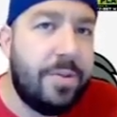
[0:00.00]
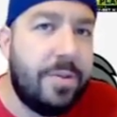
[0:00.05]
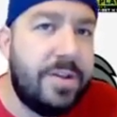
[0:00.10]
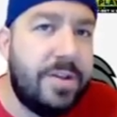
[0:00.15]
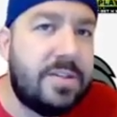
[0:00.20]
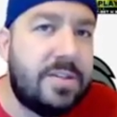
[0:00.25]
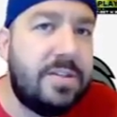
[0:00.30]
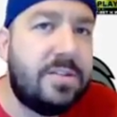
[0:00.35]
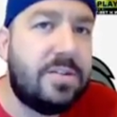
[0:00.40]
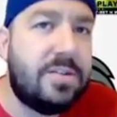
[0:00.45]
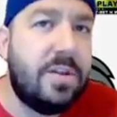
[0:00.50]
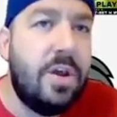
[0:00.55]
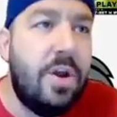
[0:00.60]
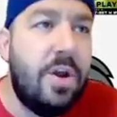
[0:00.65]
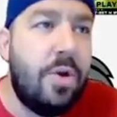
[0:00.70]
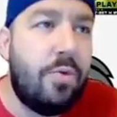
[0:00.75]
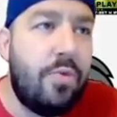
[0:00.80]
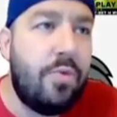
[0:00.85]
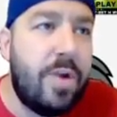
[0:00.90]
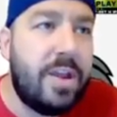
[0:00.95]
This is
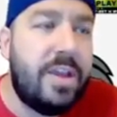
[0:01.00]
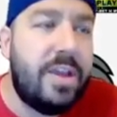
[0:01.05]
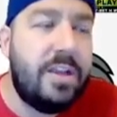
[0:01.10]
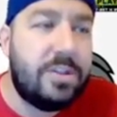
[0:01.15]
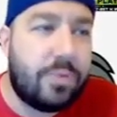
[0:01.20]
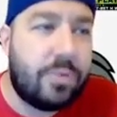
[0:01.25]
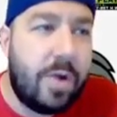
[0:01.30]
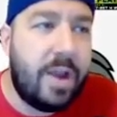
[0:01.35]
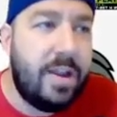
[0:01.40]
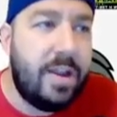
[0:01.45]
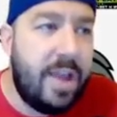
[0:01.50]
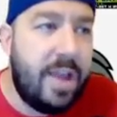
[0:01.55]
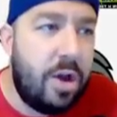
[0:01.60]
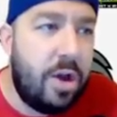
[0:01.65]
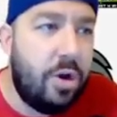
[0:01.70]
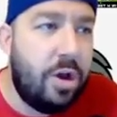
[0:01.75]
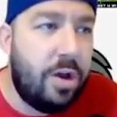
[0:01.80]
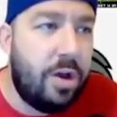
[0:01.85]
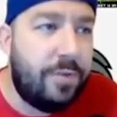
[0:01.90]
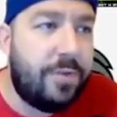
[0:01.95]
rankings right now
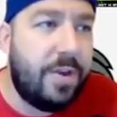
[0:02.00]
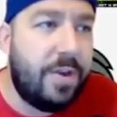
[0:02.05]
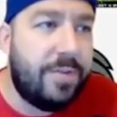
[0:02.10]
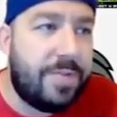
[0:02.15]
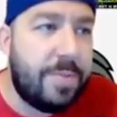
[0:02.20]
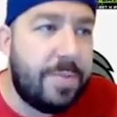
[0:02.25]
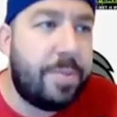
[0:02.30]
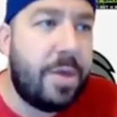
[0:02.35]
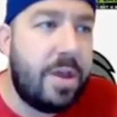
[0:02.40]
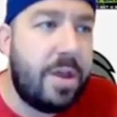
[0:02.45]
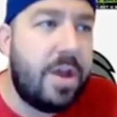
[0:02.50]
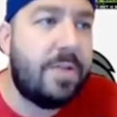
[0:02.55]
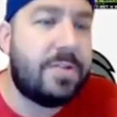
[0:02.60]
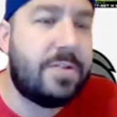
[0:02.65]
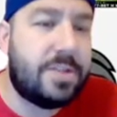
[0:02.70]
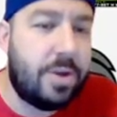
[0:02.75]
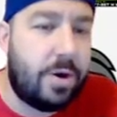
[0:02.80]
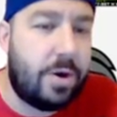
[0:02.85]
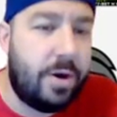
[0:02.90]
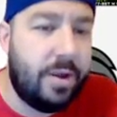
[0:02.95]
of if the playoffs
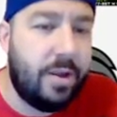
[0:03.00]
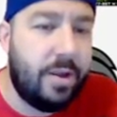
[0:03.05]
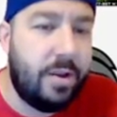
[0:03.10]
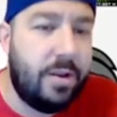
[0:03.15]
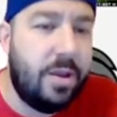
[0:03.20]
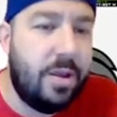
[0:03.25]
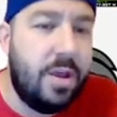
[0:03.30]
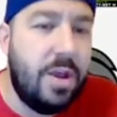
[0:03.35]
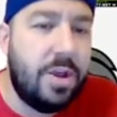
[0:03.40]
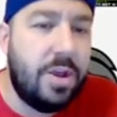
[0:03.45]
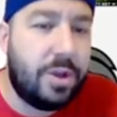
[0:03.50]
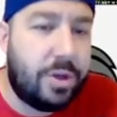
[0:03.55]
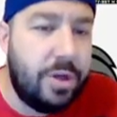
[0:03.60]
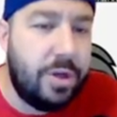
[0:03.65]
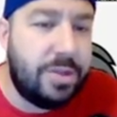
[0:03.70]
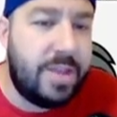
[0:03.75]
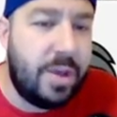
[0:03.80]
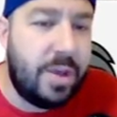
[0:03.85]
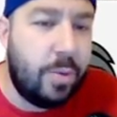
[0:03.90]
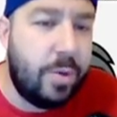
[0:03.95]
started,
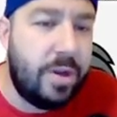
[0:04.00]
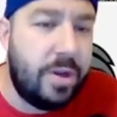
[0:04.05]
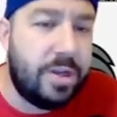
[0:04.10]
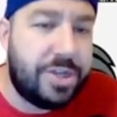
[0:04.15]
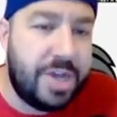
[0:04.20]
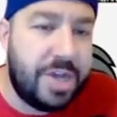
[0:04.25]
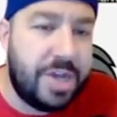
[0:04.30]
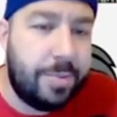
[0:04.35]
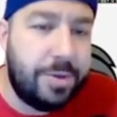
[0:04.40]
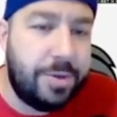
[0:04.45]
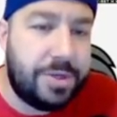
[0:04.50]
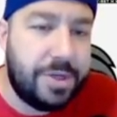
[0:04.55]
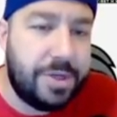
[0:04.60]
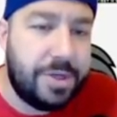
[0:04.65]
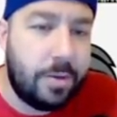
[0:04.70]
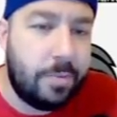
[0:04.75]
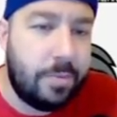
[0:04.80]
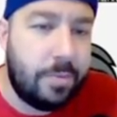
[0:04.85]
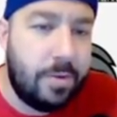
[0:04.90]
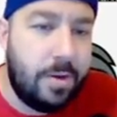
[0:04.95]
could they win a
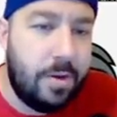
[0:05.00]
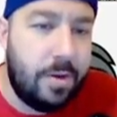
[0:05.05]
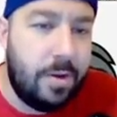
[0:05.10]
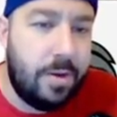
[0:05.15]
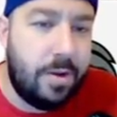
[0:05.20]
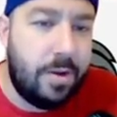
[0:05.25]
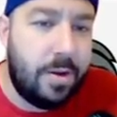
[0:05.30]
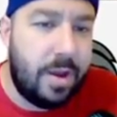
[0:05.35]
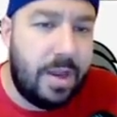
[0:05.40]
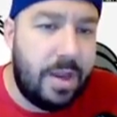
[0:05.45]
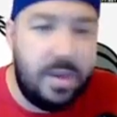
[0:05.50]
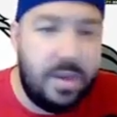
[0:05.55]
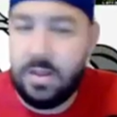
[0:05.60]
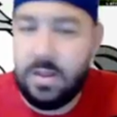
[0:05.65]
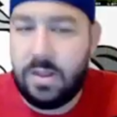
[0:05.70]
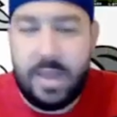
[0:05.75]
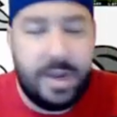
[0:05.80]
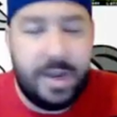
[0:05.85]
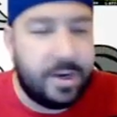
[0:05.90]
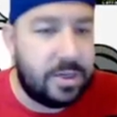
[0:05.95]
championship? And the
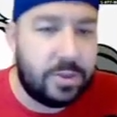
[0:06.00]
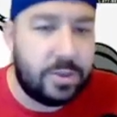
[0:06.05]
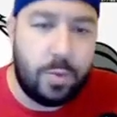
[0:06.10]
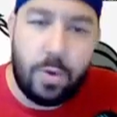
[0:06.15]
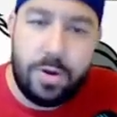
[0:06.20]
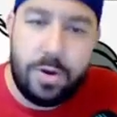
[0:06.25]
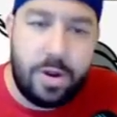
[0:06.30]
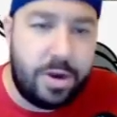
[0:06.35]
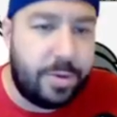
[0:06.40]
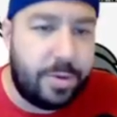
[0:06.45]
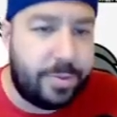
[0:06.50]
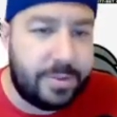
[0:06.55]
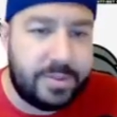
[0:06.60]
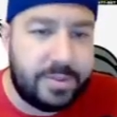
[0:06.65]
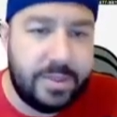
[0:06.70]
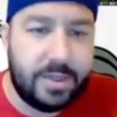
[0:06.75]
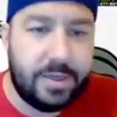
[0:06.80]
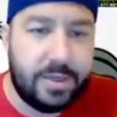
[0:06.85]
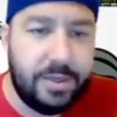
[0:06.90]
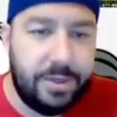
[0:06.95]
Lakers
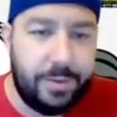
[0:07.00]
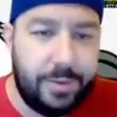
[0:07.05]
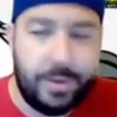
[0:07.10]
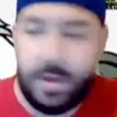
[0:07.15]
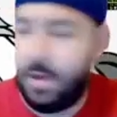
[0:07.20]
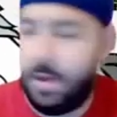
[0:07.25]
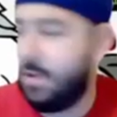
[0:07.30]
100% could do that.